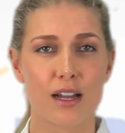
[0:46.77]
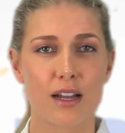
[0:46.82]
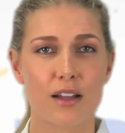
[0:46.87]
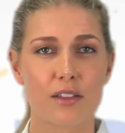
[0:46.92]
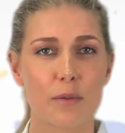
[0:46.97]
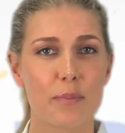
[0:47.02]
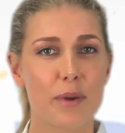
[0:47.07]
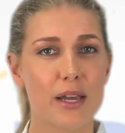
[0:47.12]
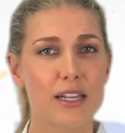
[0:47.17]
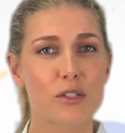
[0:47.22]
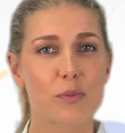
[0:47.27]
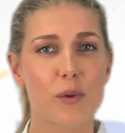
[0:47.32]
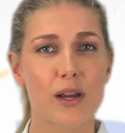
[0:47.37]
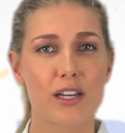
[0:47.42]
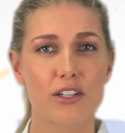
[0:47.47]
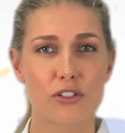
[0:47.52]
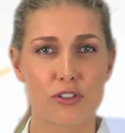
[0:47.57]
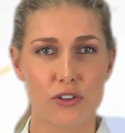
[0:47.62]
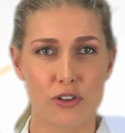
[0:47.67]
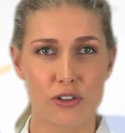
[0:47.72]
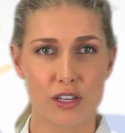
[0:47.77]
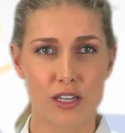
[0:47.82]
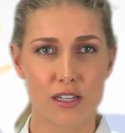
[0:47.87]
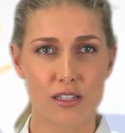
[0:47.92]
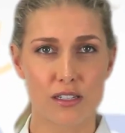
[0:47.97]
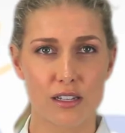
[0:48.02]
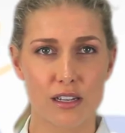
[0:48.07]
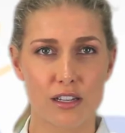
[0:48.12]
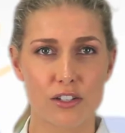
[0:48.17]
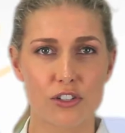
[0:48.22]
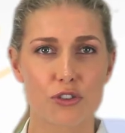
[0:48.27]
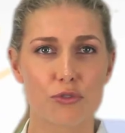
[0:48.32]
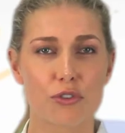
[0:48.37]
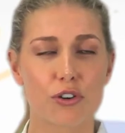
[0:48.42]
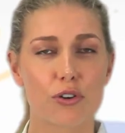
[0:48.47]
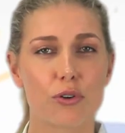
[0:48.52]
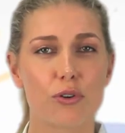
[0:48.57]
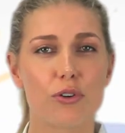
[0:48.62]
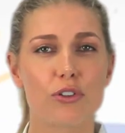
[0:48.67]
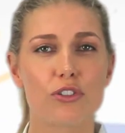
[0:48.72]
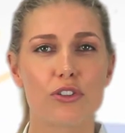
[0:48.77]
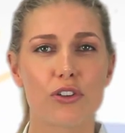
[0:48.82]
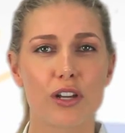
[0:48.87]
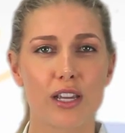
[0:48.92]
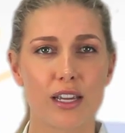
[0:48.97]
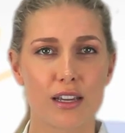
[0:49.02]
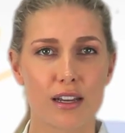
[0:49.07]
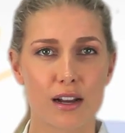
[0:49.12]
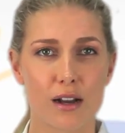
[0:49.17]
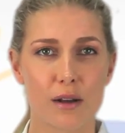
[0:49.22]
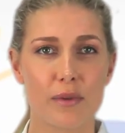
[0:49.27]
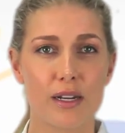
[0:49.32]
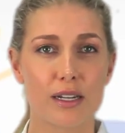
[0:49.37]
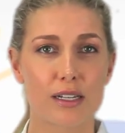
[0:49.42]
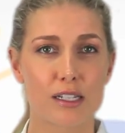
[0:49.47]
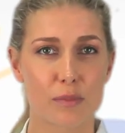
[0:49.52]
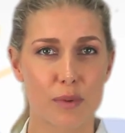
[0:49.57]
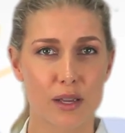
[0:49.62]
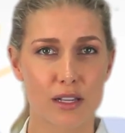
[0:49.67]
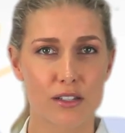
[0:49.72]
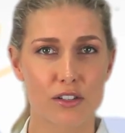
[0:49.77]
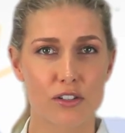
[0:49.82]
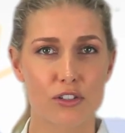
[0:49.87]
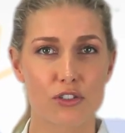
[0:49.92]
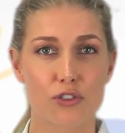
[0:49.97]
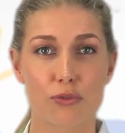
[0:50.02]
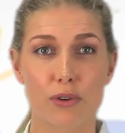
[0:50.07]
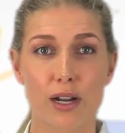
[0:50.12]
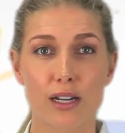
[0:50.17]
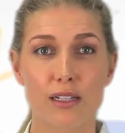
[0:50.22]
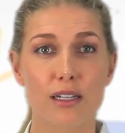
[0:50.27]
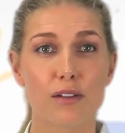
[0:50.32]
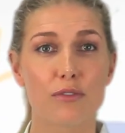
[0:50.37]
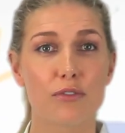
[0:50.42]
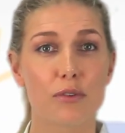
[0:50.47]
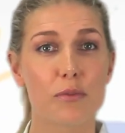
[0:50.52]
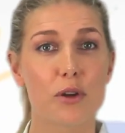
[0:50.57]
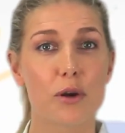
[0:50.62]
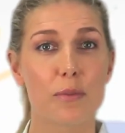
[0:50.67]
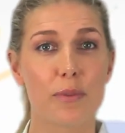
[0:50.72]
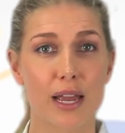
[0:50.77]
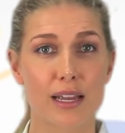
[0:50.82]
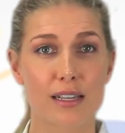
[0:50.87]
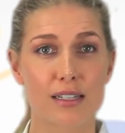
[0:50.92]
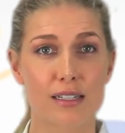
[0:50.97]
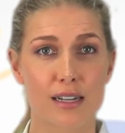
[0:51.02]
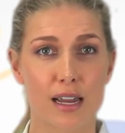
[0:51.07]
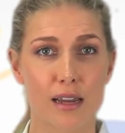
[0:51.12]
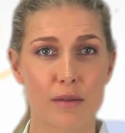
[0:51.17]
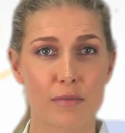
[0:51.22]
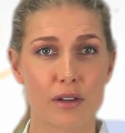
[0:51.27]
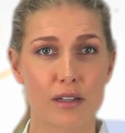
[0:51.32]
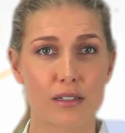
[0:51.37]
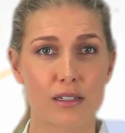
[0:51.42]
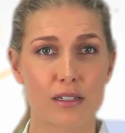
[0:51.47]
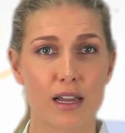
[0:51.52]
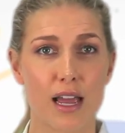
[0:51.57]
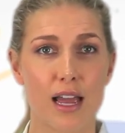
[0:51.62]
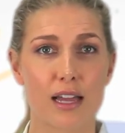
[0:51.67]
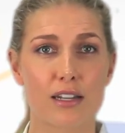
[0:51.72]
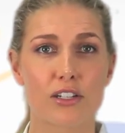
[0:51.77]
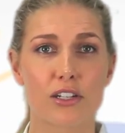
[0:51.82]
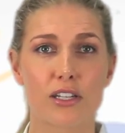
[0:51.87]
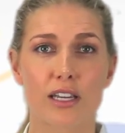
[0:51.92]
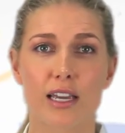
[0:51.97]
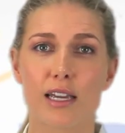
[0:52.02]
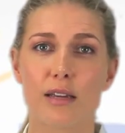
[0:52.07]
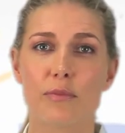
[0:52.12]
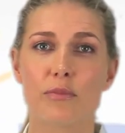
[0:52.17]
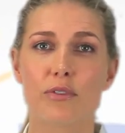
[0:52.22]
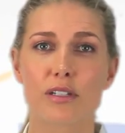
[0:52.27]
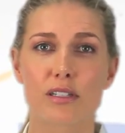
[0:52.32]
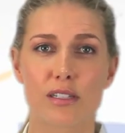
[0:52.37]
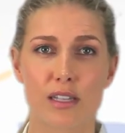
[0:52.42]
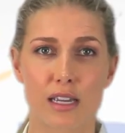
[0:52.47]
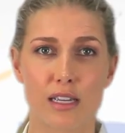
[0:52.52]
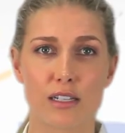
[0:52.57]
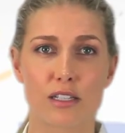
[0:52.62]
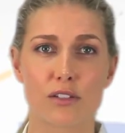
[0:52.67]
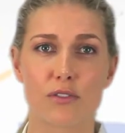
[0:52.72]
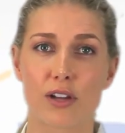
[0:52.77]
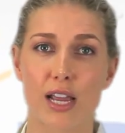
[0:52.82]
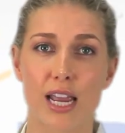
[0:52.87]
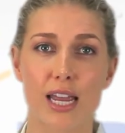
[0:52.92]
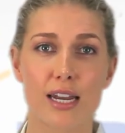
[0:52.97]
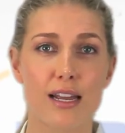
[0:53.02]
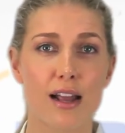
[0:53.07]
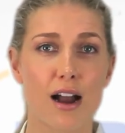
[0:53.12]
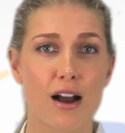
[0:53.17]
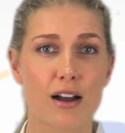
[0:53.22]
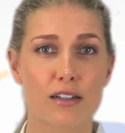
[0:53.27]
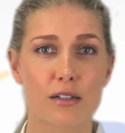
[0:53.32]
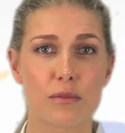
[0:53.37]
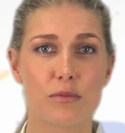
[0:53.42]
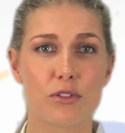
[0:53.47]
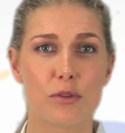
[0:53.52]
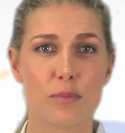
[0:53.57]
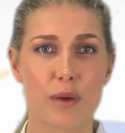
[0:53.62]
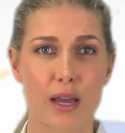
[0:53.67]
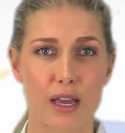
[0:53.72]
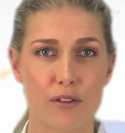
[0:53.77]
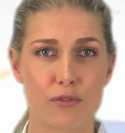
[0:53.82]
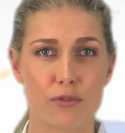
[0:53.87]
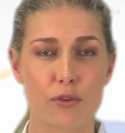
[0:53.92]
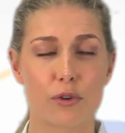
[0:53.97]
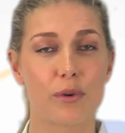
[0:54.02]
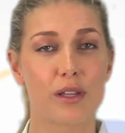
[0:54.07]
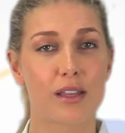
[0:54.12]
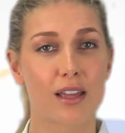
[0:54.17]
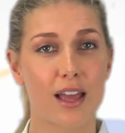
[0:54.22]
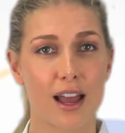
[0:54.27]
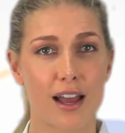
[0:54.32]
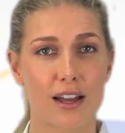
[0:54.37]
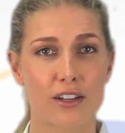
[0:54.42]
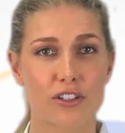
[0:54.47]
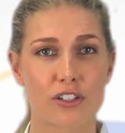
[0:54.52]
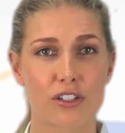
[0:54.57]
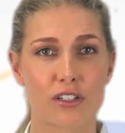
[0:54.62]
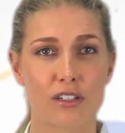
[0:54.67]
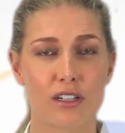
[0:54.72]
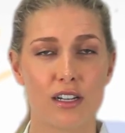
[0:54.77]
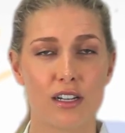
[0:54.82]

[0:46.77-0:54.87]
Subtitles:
The best way to do this is to record your income and expenses directly from your bank statement and to keep receipts for any items you pay for with cash.